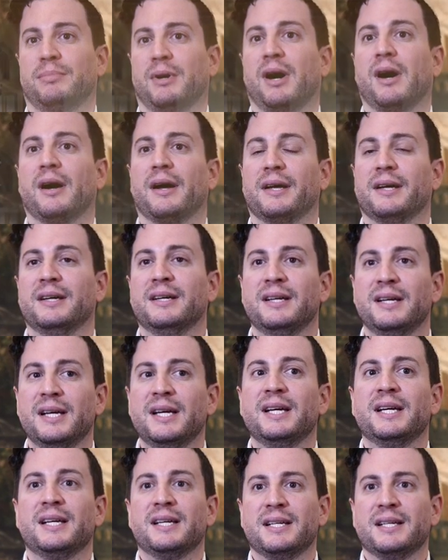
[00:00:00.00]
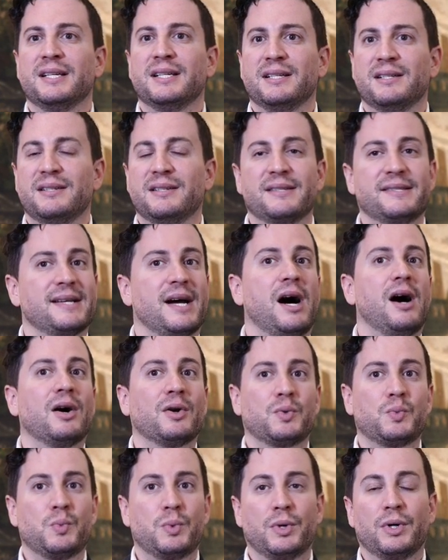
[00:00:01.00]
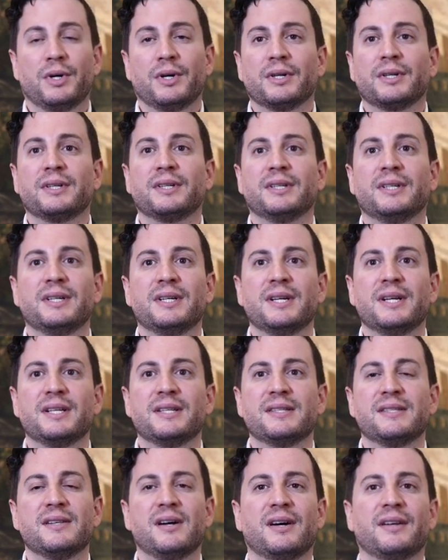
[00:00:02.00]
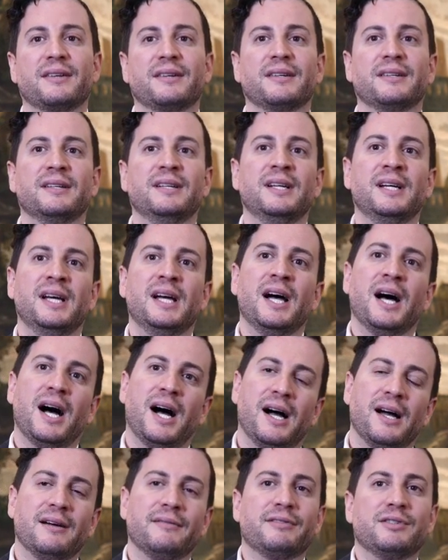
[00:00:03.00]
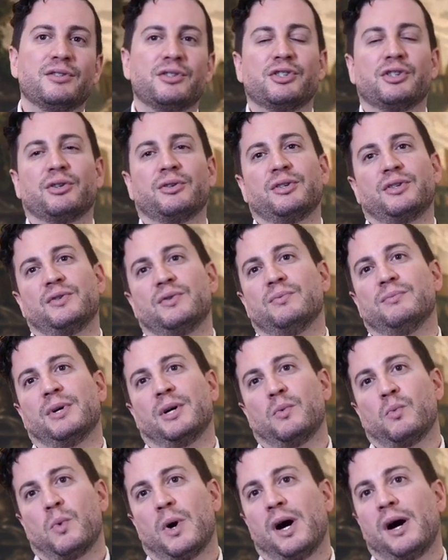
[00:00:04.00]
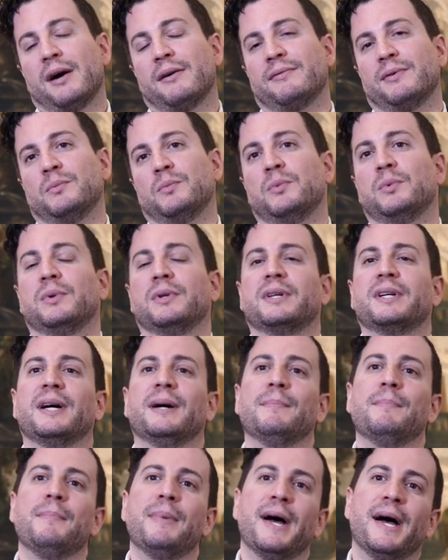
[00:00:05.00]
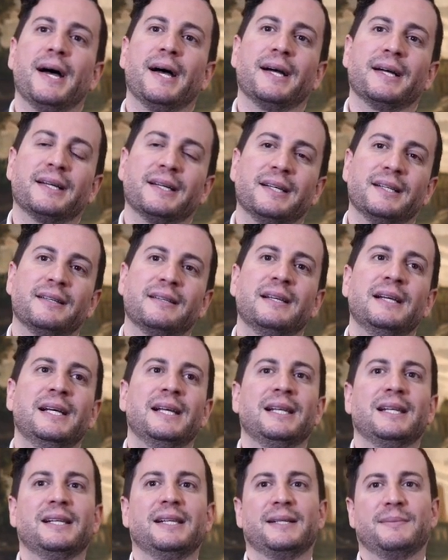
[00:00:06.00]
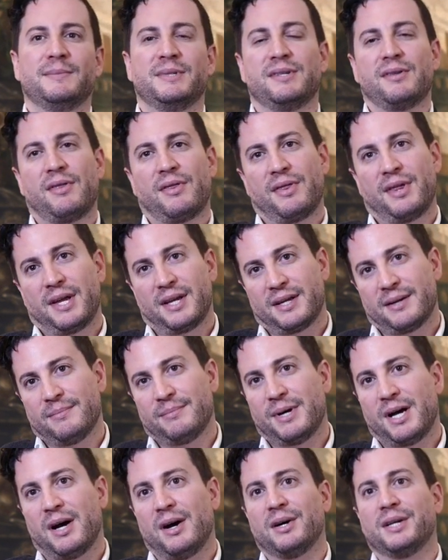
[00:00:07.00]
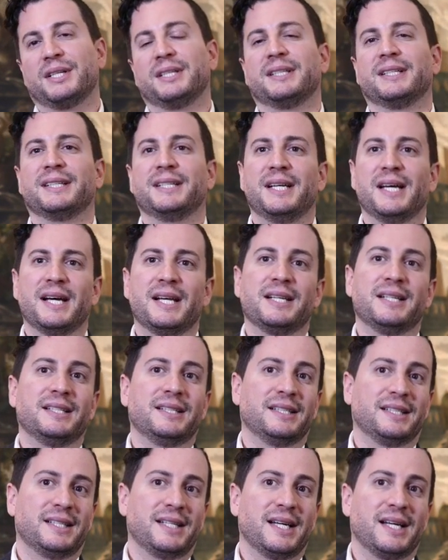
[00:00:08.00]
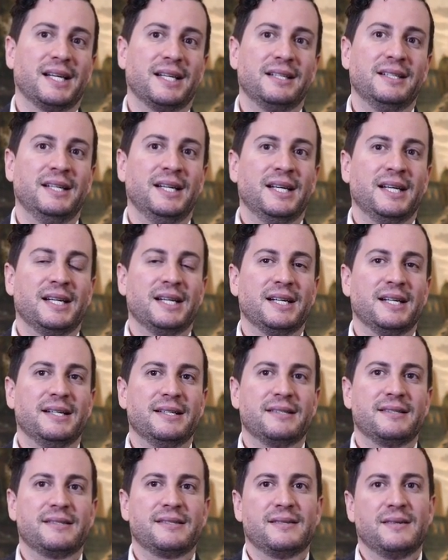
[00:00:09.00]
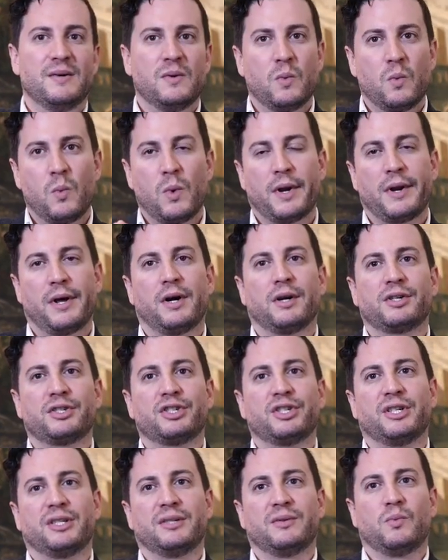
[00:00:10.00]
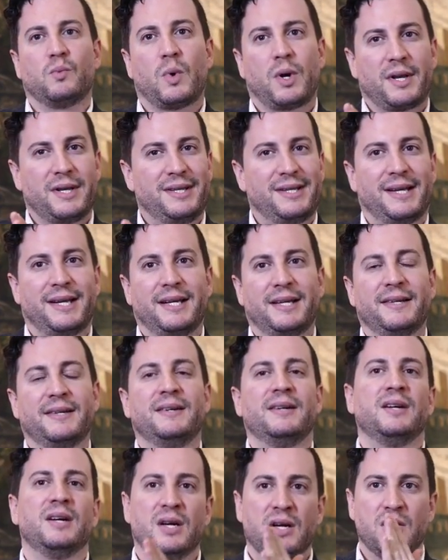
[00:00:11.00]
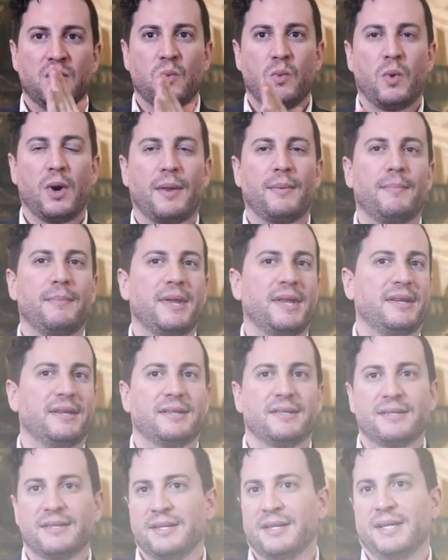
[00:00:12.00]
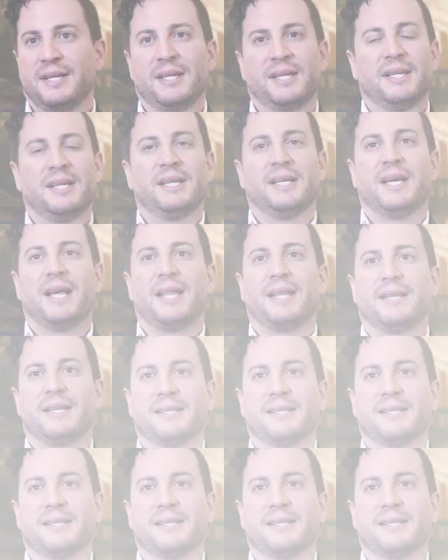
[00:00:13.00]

buy this artwork. It's not a, I have to show it to my wife and we'll come back and let me think about it again and again. It's one auction, one day, one minute, and